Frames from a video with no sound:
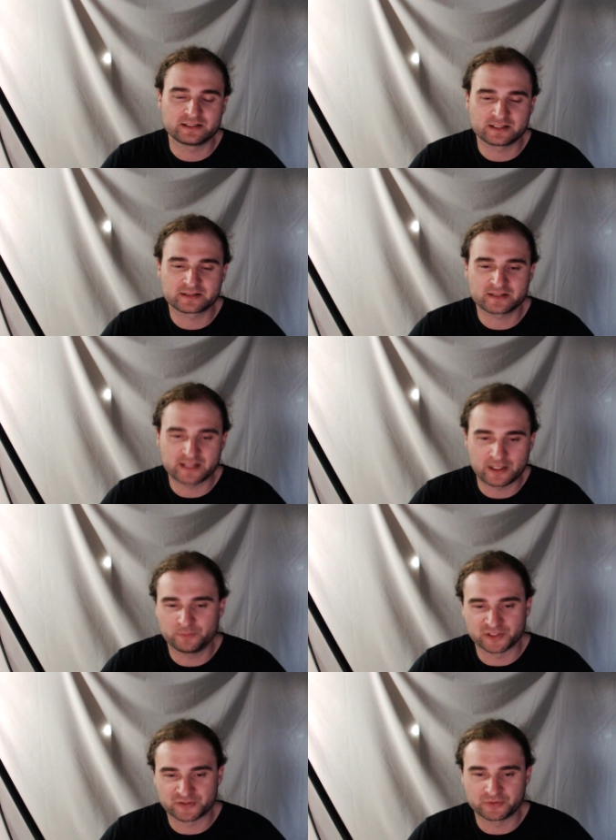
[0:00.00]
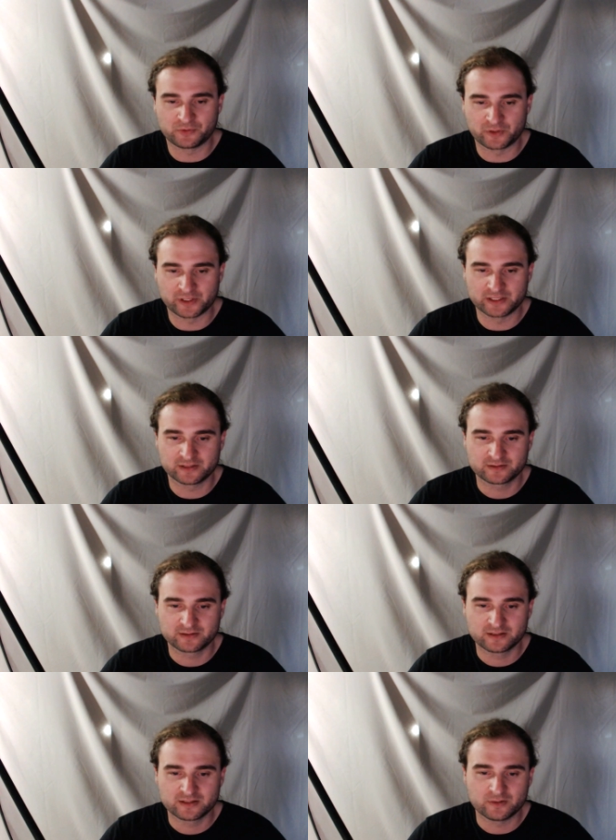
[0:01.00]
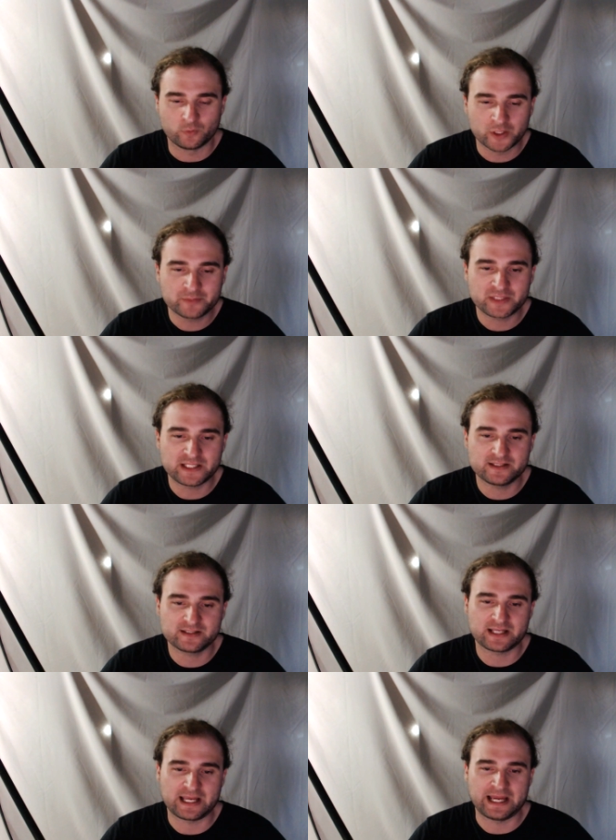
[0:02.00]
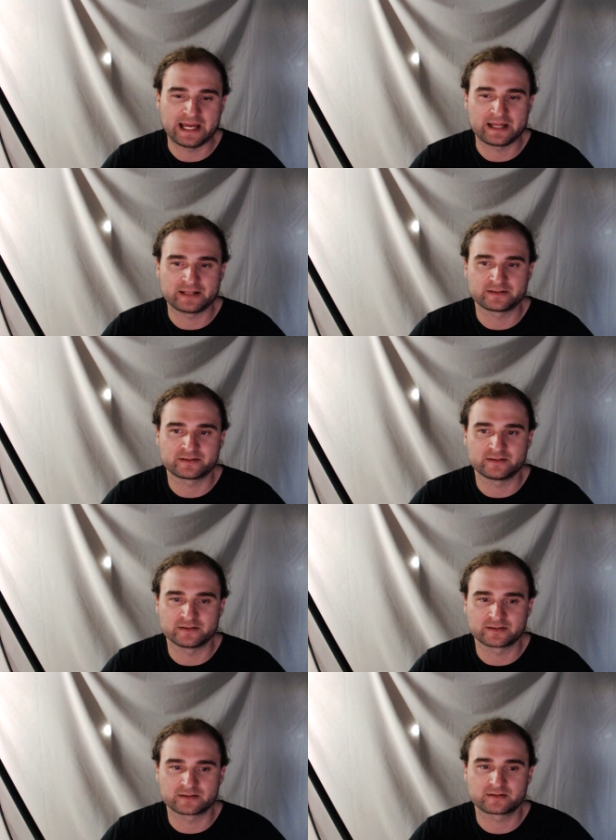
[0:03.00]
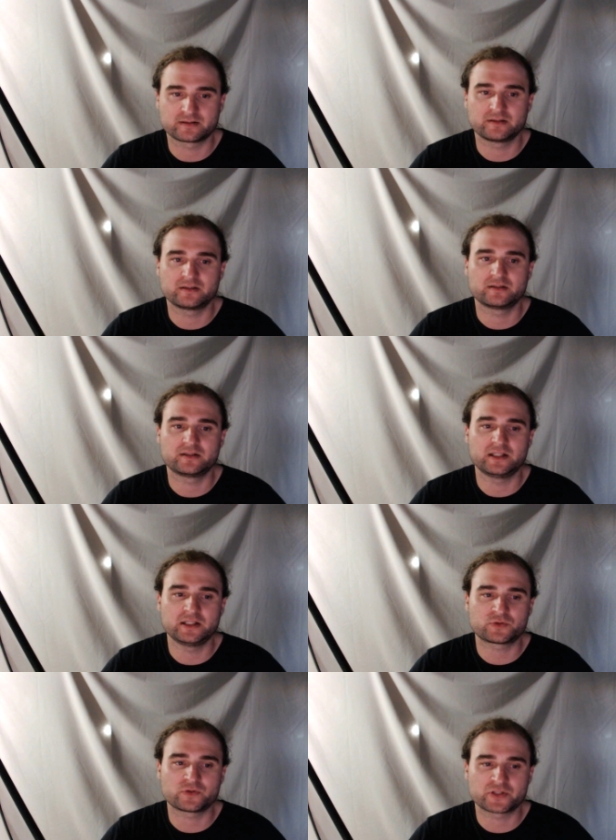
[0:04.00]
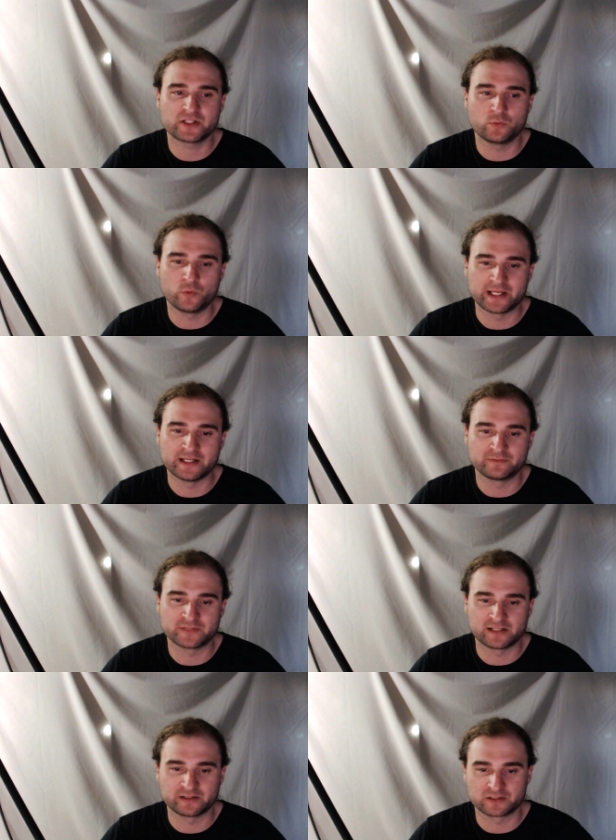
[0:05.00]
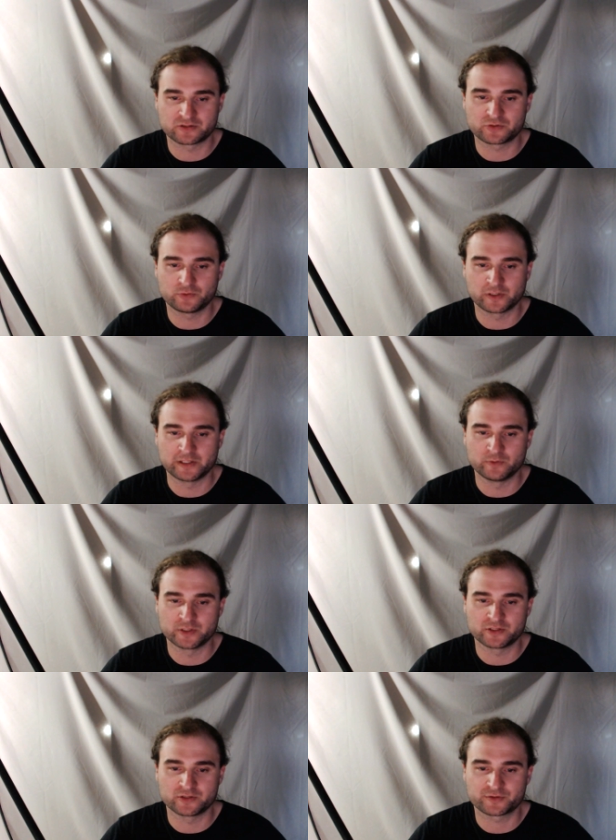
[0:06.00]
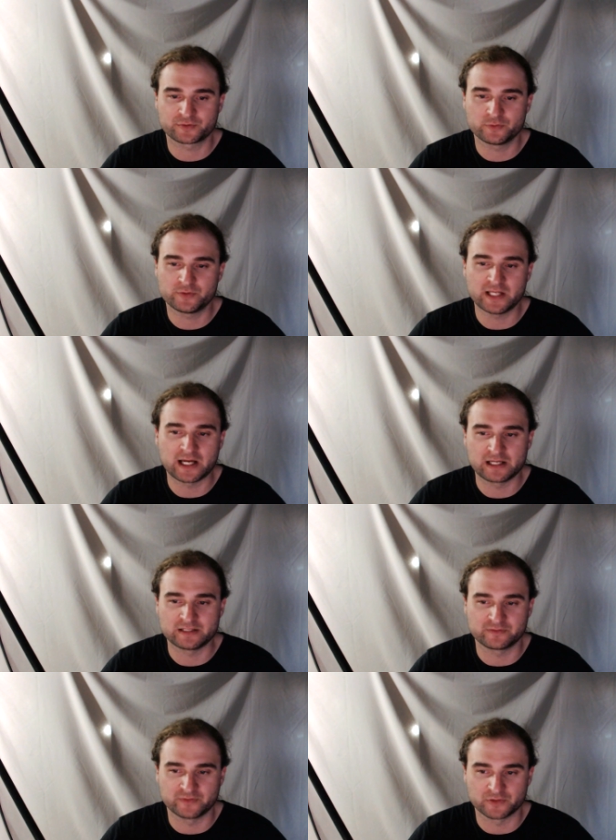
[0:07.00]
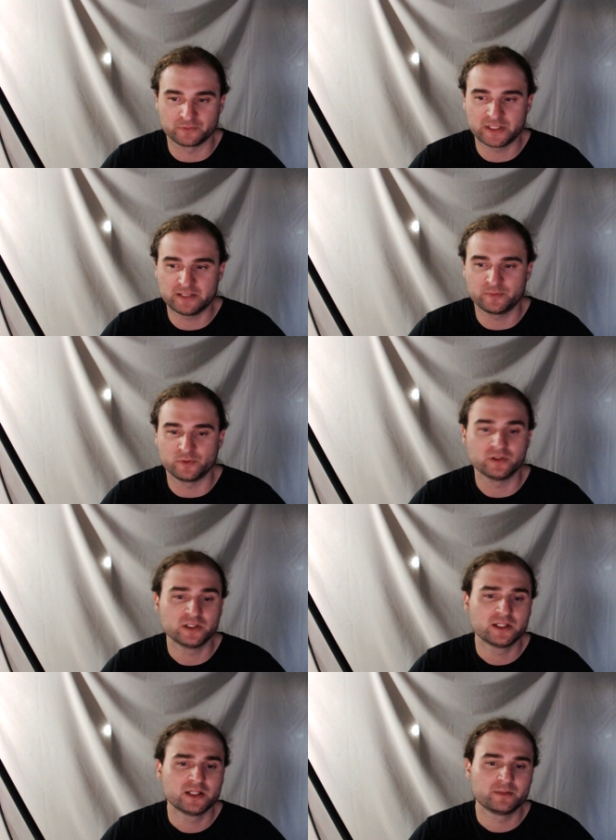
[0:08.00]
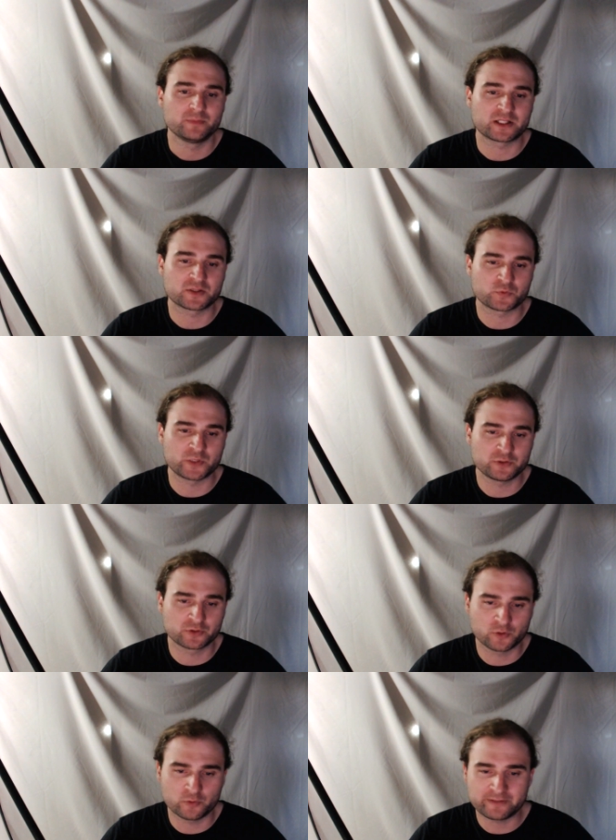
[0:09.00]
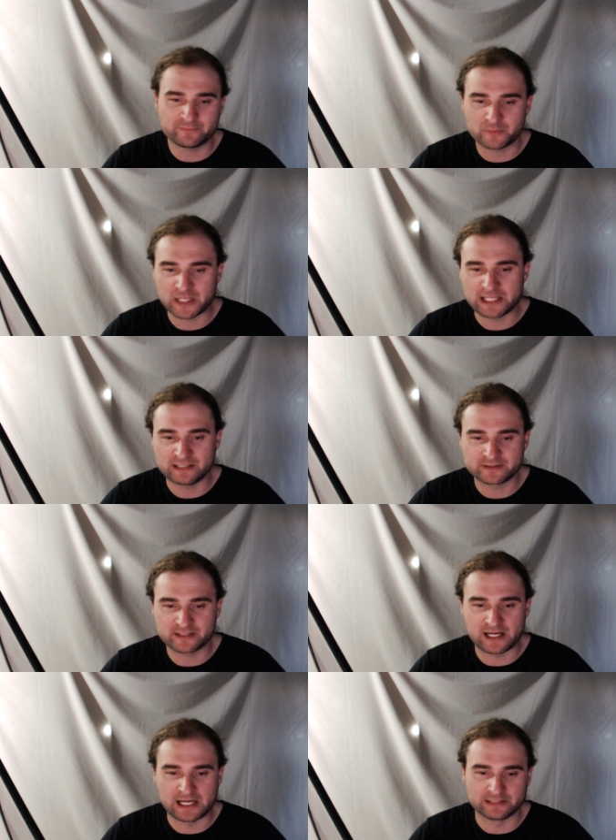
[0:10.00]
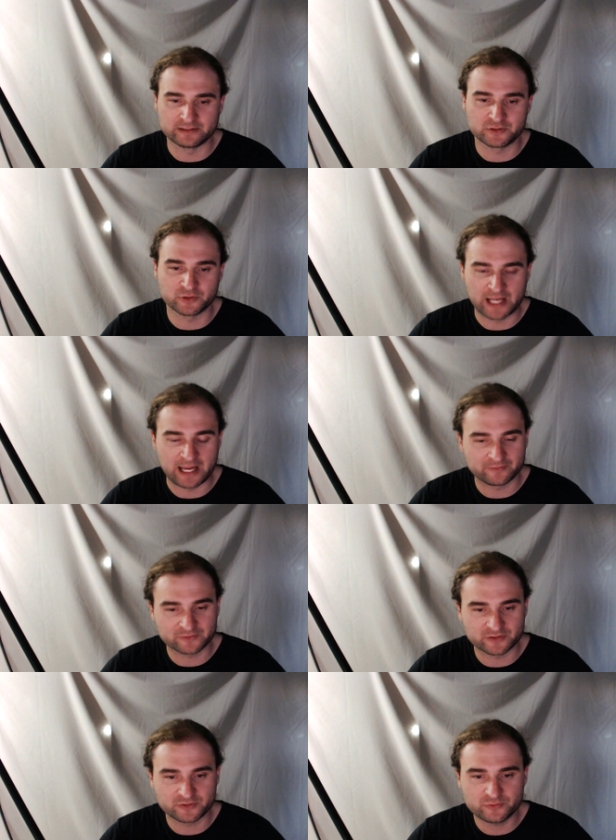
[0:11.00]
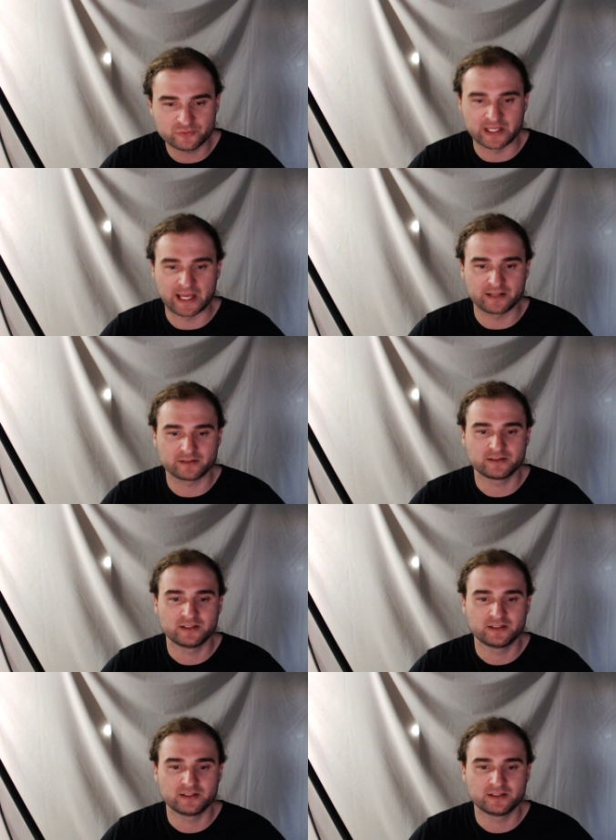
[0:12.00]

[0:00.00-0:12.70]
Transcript: doesn't help the story. One Piece has this interesting way of telling a story, which is through the eyes of other people. Because when you're going from island to island, you have to do that